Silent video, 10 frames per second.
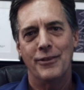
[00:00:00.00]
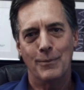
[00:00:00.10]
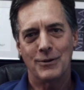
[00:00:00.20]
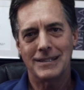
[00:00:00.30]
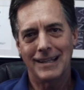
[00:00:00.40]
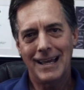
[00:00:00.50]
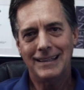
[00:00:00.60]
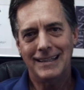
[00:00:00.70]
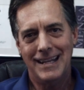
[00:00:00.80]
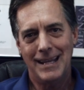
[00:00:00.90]
The most
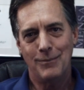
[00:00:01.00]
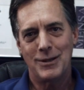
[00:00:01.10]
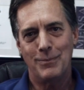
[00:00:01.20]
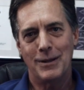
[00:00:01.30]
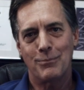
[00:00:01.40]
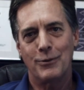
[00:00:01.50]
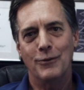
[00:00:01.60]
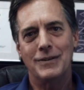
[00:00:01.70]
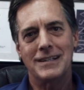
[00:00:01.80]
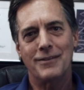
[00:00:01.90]
likely name to be
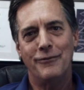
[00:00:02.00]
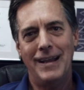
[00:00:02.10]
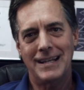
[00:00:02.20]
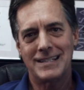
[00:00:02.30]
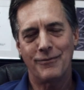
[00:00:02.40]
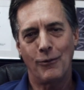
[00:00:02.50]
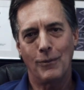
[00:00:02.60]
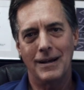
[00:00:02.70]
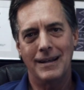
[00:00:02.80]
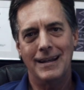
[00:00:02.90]
approved is a
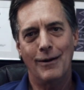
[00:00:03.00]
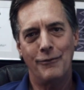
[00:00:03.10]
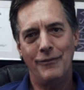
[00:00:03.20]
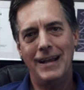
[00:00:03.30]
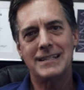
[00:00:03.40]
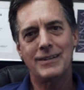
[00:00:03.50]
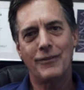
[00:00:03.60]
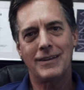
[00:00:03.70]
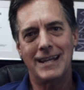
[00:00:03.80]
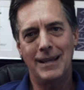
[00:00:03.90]
fanciful one. Now, a
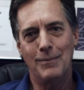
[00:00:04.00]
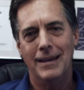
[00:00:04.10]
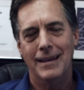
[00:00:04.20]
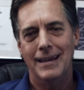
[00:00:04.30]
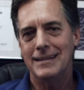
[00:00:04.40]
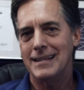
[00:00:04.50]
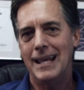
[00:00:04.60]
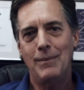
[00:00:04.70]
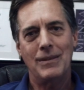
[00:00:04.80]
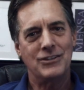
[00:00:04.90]
fanciful name is a
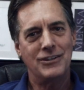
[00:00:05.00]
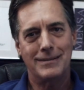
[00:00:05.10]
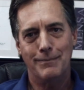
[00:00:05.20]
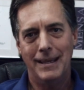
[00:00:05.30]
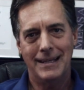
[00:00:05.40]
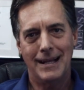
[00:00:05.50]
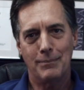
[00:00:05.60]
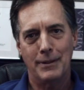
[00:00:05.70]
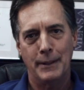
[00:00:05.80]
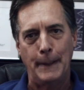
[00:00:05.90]
name that's just made
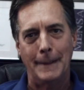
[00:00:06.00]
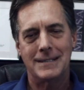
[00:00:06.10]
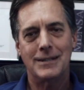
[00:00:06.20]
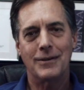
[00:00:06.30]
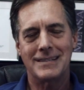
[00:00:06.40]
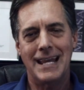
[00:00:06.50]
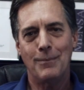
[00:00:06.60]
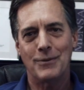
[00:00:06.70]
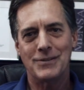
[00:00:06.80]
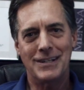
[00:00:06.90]
up. So
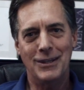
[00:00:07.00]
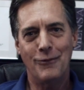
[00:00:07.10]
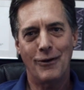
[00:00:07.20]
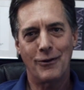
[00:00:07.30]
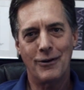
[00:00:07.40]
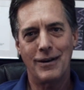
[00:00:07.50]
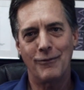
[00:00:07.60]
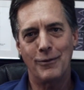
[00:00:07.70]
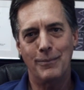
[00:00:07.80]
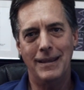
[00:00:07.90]
examples that you've all heard
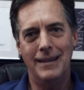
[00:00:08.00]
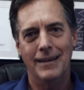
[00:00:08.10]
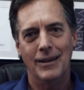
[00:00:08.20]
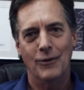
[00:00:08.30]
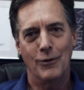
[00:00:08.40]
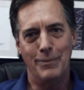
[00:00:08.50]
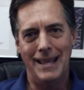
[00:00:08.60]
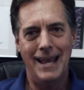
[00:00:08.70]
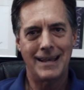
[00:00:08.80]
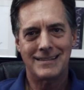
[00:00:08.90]
of would be
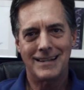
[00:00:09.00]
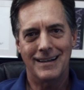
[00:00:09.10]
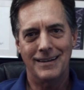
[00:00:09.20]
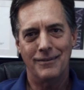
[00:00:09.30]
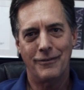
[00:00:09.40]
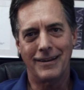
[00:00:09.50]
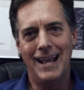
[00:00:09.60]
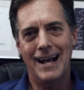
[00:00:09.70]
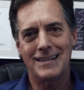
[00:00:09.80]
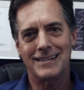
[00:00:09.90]
Exxon for
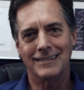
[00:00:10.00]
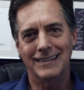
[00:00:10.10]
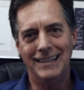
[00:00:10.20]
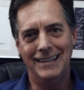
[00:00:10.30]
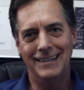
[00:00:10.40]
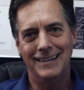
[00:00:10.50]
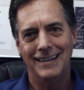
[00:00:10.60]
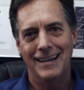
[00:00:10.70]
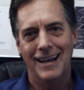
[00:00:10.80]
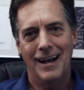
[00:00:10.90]
gasoline,
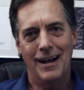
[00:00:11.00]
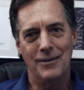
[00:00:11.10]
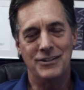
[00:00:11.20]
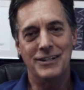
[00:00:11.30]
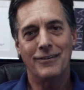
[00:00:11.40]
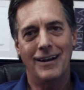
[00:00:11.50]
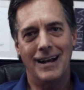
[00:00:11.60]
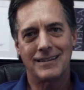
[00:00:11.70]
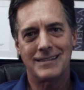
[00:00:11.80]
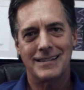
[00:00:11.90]

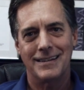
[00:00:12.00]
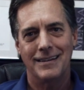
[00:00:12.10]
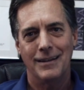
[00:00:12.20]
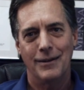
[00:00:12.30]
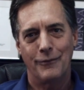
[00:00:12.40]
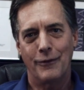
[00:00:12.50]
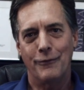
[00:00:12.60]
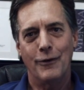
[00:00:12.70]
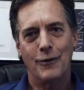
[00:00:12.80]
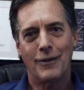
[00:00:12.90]
Xerox for
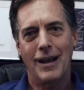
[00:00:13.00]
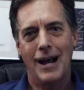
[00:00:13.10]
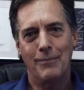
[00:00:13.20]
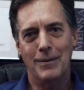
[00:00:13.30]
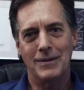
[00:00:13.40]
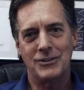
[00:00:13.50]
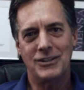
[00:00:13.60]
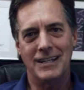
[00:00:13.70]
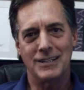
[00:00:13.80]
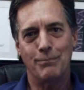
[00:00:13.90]
photocopy
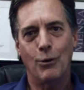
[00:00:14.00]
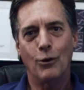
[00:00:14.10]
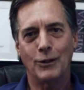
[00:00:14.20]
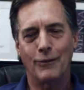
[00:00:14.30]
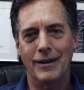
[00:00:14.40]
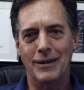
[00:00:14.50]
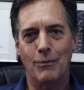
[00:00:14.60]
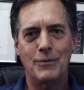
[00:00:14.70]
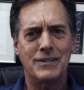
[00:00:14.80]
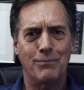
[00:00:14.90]
machines,
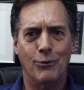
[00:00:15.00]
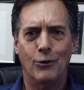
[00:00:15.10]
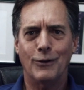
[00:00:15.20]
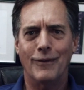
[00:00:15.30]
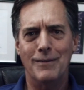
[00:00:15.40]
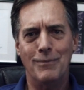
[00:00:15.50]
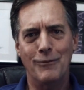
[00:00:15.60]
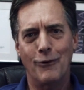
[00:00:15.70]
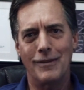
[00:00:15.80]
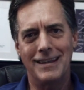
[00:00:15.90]
Polaroid. What was a Polaroid
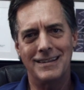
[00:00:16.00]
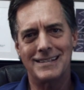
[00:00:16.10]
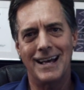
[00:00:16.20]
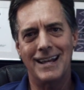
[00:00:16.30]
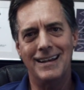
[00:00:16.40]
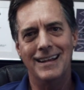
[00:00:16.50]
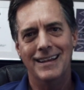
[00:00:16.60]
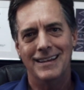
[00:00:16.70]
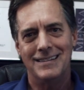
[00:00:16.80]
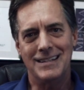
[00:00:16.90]
before they decided
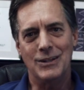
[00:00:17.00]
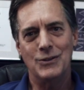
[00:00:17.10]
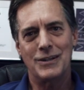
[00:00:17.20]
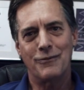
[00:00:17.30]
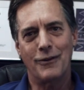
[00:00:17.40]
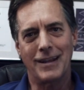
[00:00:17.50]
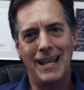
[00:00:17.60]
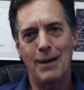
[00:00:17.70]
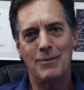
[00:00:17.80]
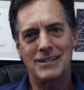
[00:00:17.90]
to use it for
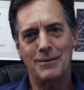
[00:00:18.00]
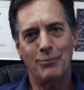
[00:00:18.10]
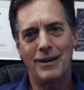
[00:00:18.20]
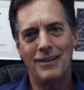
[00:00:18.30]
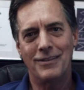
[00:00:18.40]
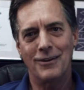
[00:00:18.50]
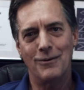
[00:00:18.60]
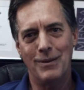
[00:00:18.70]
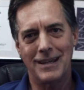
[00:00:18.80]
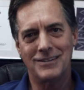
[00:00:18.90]
cameras that printed their
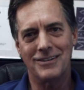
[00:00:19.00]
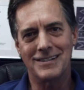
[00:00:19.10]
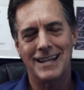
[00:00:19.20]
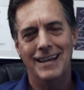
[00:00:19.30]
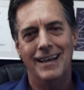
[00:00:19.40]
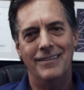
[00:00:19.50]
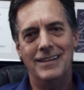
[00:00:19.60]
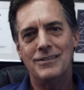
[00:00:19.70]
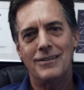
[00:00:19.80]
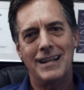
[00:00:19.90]
own pictures?
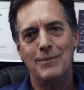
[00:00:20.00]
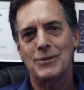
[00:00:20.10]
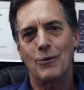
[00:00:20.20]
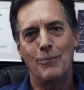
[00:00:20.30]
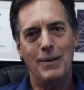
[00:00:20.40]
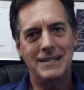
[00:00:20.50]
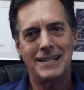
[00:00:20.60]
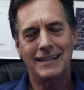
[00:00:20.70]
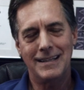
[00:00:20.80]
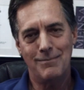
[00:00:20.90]
These are names that were
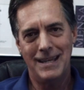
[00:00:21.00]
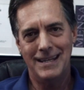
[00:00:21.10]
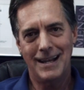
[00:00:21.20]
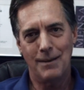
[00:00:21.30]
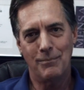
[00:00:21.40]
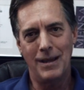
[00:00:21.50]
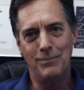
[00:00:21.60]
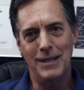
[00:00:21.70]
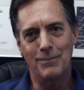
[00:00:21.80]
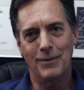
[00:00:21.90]
basically made up
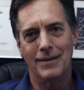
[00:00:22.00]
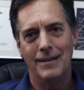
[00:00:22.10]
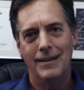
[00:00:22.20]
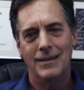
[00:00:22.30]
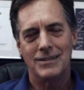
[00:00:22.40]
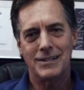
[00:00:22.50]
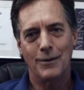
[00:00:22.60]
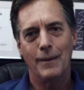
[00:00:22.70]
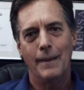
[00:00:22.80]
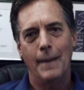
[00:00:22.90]
by people.
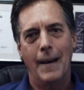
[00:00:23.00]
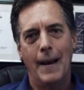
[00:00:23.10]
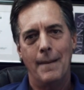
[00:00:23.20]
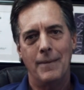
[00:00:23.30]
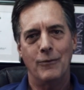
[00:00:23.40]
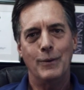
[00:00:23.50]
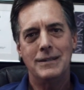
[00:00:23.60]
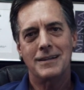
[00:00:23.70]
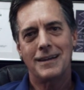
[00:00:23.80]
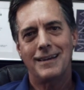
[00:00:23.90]
So if
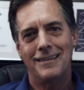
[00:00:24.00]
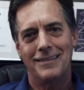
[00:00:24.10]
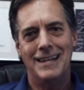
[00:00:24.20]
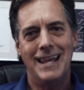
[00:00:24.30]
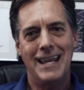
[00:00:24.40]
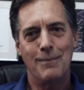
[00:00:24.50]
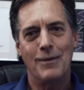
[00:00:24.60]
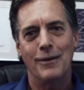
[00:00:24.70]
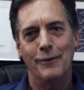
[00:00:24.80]
we took the name